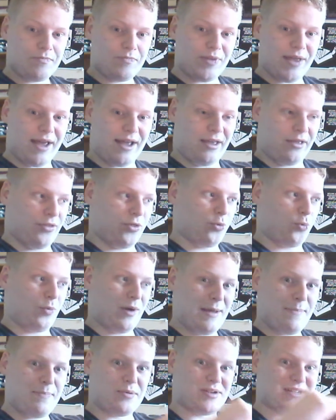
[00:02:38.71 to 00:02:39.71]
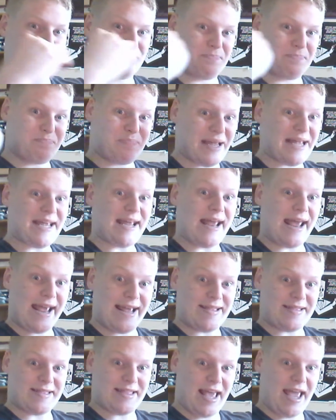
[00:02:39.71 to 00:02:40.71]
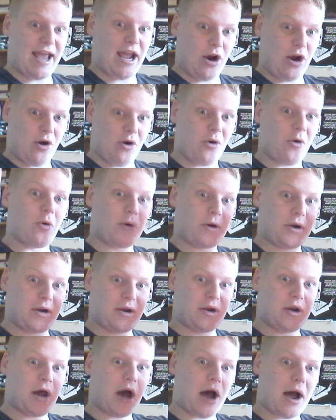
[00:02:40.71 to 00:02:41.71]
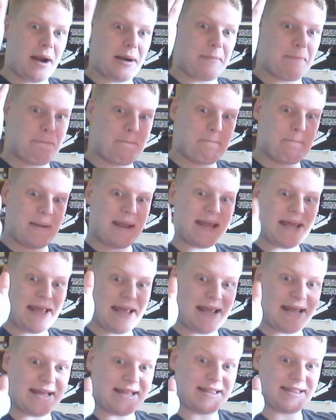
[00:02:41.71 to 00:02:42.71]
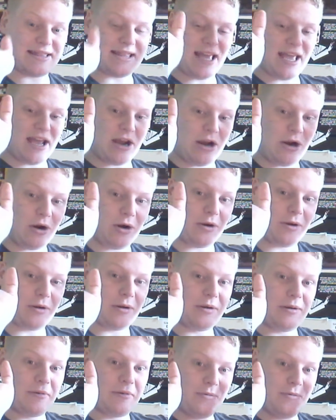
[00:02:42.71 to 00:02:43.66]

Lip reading: like, the Reapers being there or not being there